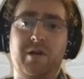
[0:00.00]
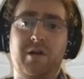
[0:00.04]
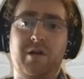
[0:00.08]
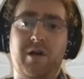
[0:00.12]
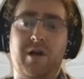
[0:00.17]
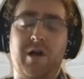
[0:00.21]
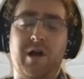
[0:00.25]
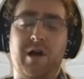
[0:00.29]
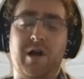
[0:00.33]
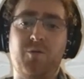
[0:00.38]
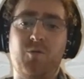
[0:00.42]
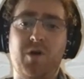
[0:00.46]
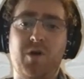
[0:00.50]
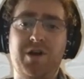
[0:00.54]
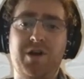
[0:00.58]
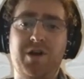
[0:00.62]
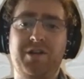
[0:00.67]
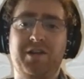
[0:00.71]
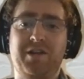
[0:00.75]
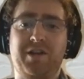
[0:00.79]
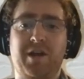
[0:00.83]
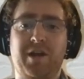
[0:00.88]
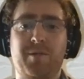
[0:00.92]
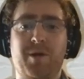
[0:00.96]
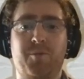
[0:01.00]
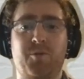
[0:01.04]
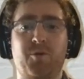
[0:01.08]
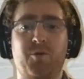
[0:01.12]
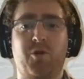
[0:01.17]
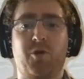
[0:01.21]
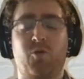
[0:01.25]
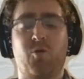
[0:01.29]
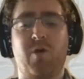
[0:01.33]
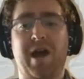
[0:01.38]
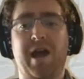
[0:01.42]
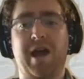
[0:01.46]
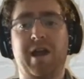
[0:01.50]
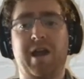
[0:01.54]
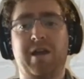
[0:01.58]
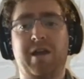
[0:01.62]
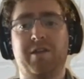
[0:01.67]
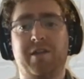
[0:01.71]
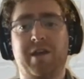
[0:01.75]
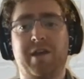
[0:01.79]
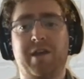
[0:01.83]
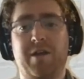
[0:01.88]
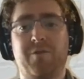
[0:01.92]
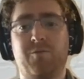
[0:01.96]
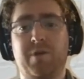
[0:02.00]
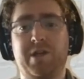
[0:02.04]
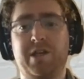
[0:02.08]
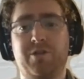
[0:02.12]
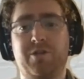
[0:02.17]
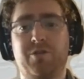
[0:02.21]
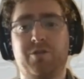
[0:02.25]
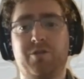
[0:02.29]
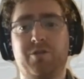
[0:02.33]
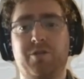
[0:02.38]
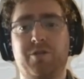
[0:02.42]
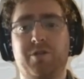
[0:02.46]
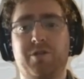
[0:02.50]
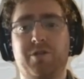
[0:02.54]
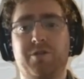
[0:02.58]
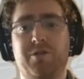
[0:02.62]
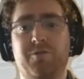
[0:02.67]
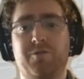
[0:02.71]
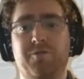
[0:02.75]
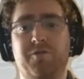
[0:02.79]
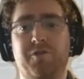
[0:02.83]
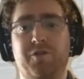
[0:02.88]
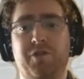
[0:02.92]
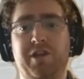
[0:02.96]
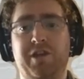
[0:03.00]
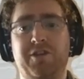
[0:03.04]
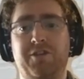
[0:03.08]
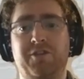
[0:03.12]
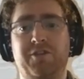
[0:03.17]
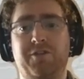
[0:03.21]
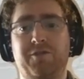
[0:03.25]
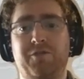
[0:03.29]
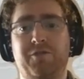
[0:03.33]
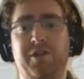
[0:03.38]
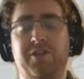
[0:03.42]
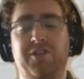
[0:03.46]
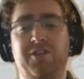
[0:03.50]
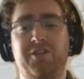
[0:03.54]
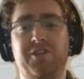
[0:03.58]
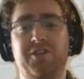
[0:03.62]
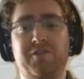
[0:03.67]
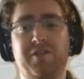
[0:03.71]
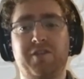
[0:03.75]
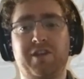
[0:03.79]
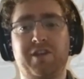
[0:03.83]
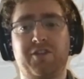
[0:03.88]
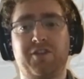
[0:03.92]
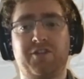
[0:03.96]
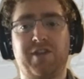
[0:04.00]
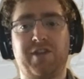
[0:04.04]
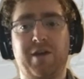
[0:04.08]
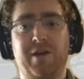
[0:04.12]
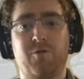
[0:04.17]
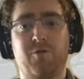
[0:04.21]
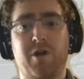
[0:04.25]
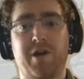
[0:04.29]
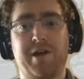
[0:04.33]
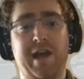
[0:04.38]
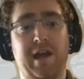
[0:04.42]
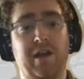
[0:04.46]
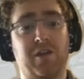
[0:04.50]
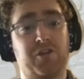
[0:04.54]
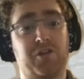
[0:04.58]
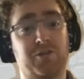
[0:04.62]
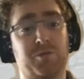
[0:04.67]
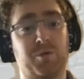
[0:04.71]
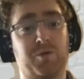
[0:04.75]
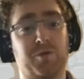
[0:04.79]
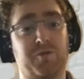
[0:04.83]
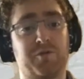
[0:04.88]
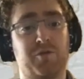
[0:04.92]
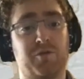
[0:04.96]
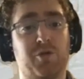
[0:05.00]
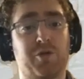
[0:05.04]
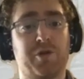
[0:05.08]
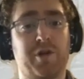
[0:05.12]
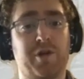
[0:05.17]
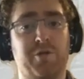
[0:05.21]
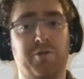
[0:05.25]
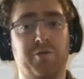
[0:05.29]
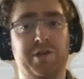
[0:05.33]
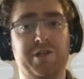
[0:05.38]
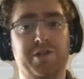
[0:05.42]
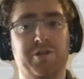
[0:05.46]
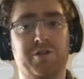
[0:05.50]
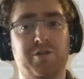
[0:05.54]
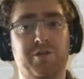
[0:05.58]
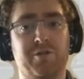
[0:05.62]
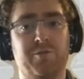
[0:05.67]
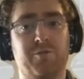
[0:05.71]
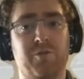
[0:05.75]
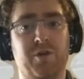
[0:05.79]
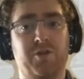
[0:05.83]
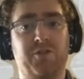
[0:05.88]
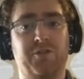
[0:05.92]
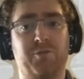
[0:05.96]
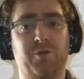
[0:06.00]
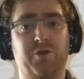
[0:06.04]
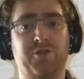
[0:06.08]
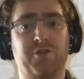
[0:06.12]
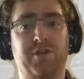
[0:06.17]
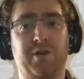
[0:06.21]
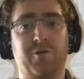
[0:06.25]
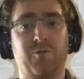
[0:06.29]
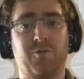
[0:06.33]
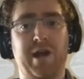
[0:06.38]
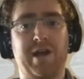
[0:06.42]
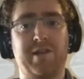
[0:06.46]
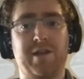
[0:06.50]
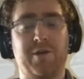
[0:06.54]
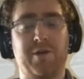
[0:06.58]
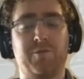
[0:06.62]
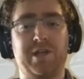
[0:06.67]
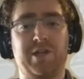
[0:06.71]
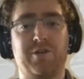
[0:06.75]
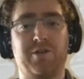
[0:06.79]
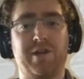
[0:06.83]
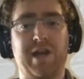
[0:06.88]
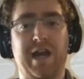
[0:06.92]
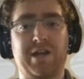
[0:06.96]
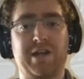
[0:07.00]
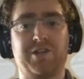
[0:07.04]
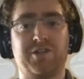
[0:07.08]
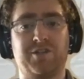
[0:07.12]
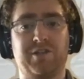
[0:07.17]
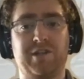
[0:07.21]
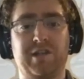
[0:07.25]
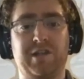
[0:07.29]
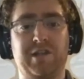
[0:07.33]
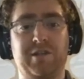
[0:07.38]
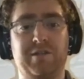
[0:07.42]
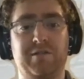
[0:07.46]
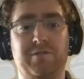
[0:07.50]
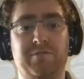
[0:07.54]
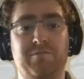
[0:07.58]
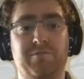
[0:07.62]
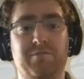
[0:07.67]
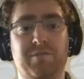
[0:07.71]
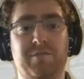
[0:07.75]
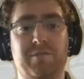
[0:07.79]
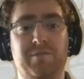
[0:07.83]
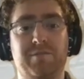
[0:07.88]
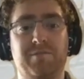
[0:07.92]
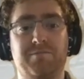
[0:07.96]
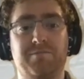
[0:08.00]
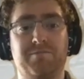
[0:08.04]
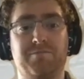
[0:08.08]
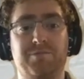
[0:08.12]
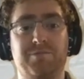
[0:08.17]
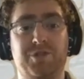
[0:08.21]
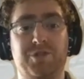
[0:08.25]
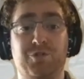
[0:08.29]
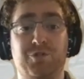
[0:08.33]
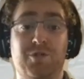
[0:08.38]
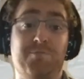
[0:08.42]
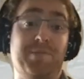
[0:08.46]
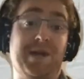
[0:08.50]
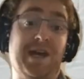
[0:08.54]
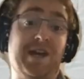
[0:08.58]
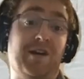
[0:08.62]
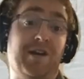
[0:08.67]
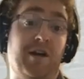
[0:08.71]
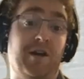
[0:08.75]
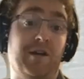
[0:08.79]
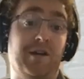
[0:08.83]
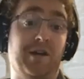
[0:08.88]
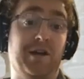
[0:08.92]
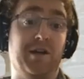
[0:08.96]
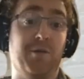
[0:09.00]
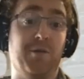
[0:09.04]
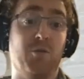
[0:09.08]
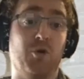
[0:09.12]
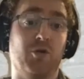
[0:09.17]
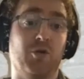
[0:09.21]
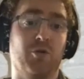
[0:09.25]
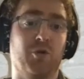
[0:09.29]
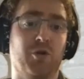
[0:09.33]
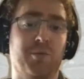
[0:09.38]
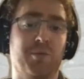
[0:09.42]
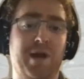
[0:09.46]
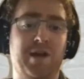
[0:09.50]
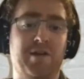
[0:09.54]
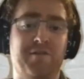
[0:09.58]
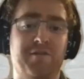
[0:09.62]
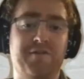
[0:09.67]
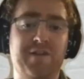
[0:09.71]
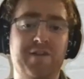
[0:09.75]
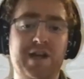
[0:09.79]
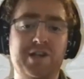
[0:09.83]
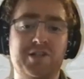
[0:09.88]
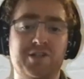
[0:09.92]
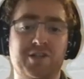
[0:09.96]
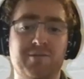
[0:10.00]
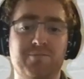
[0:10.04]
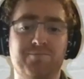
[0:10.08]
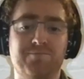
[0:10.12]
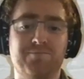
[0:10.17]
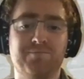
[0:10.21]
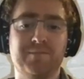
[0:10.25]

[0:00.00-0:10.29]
I wanted to come up with a way that we could, for these certificates that weren't eligible for auto renew, was there a way that we could actually do it better in a more automated fashion?